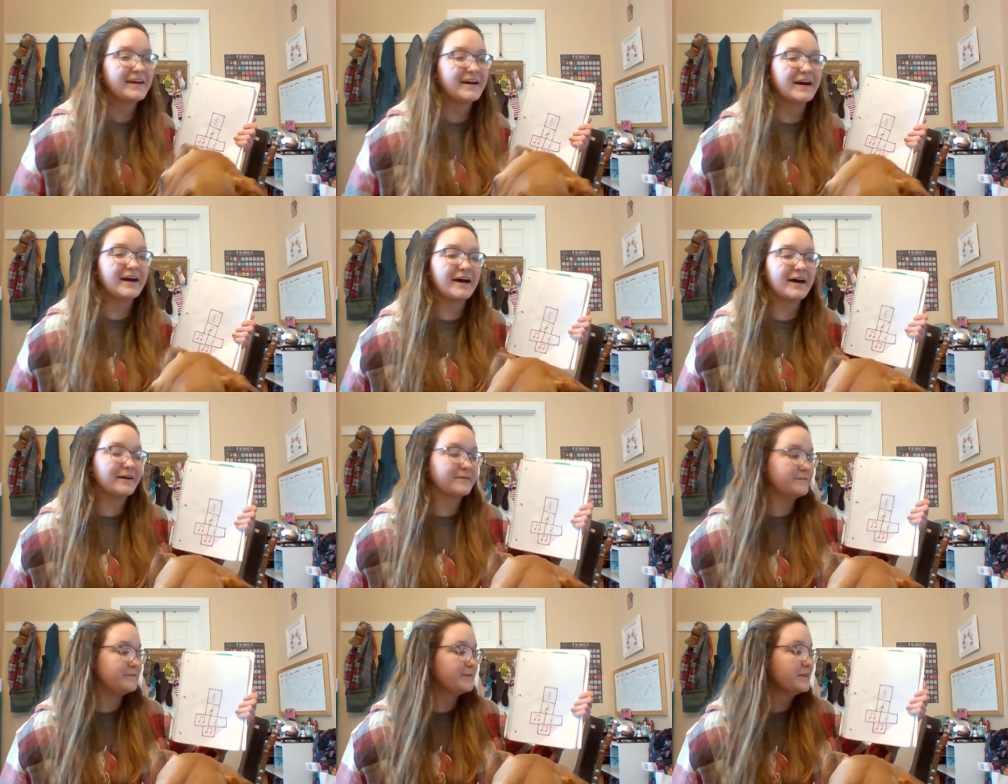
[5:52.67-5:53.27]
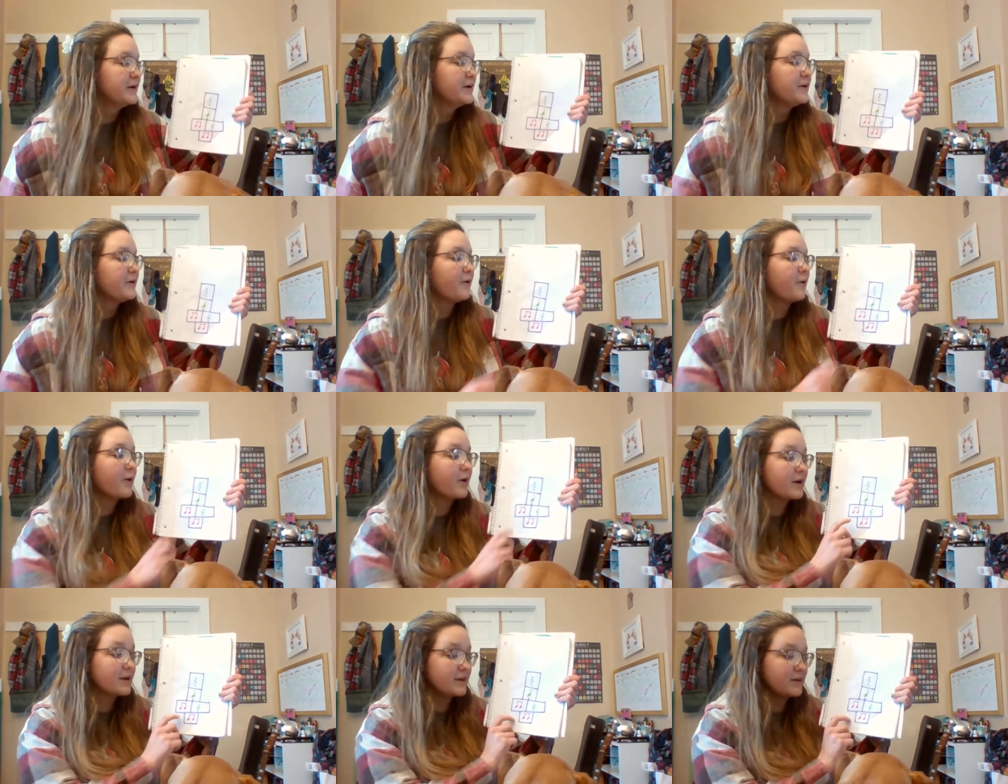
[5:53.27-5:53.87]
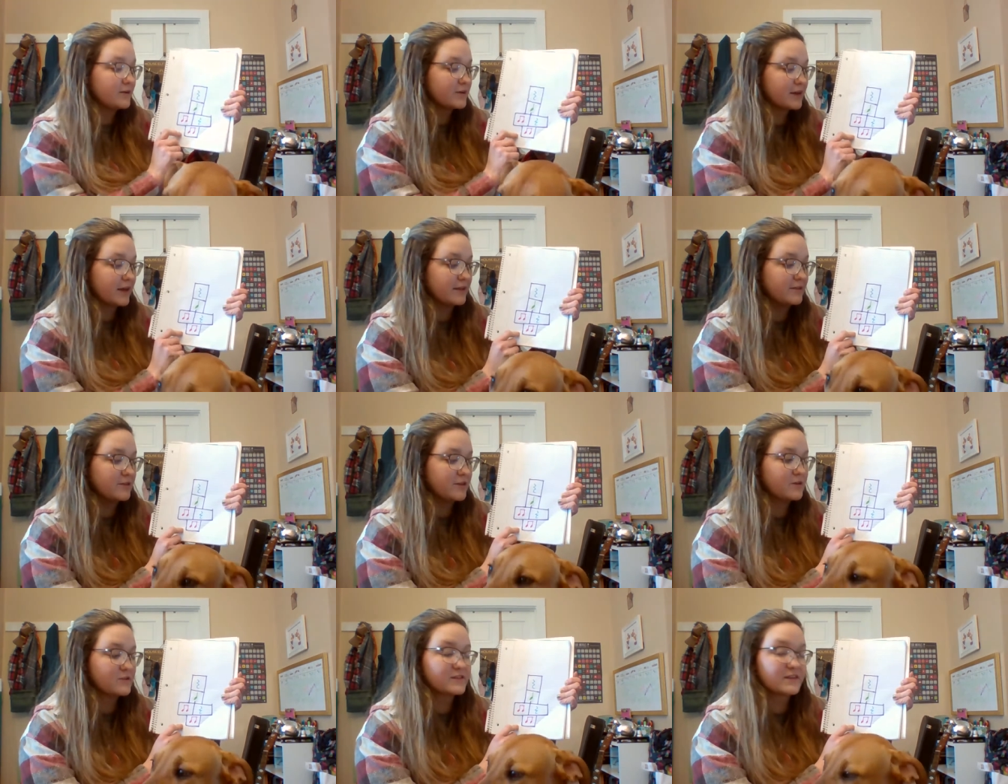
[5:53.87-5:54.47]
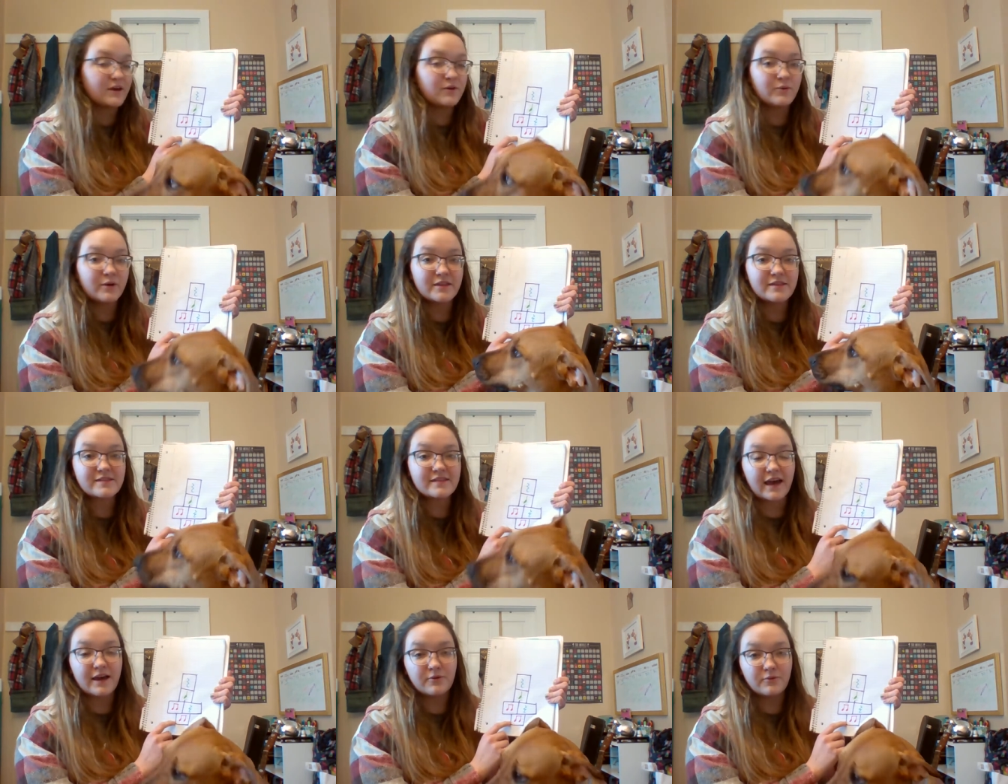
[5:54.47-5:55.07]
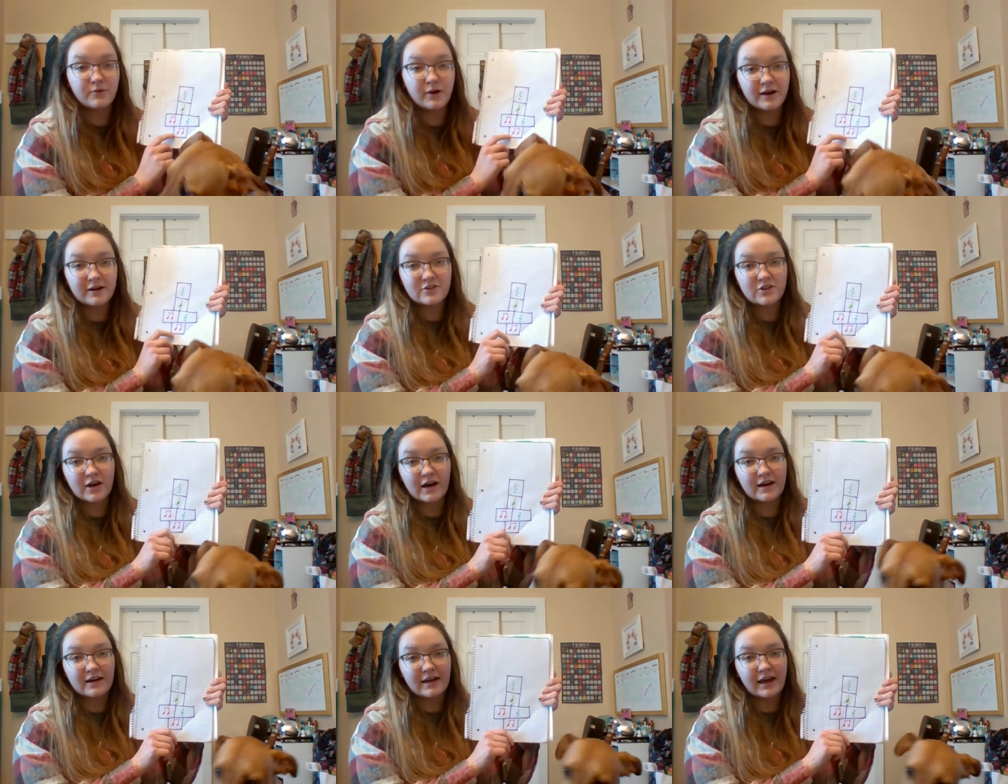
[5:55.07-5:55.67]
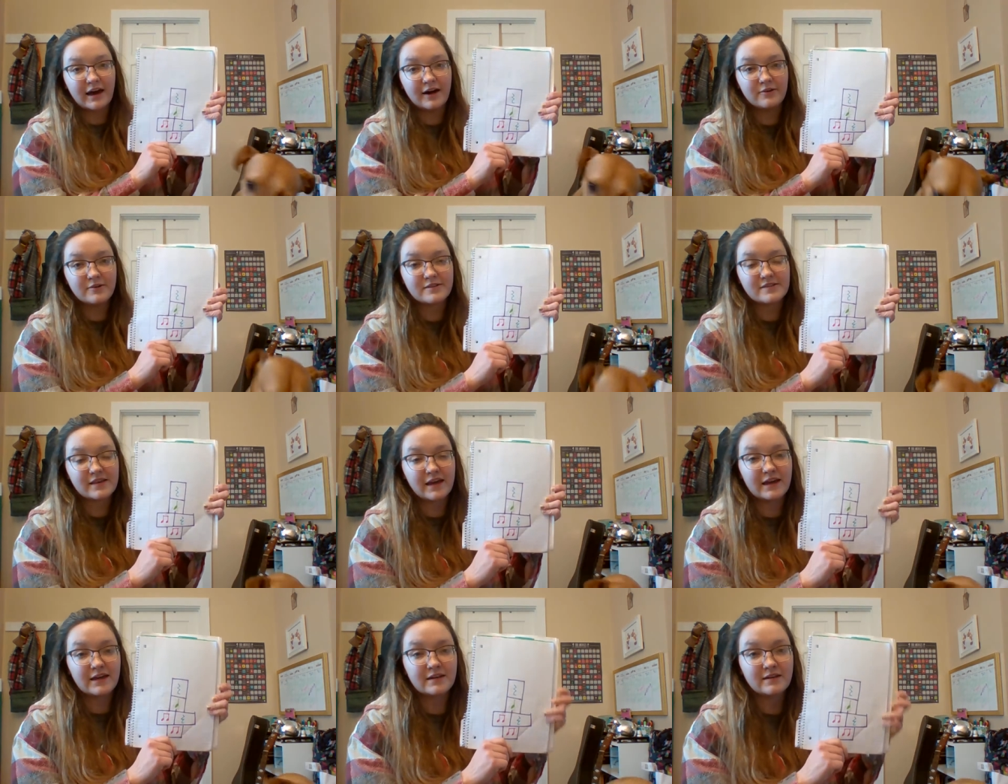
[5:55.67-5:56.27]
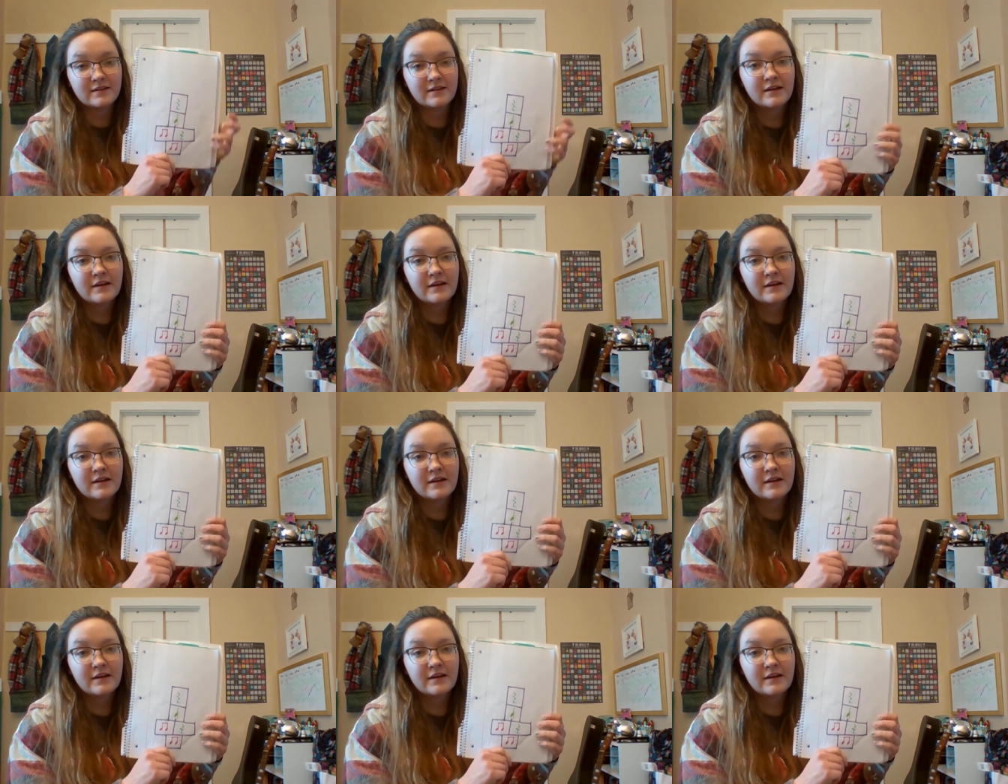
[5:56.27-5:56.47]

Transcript: Or you can use it with sidewalk chalk outside.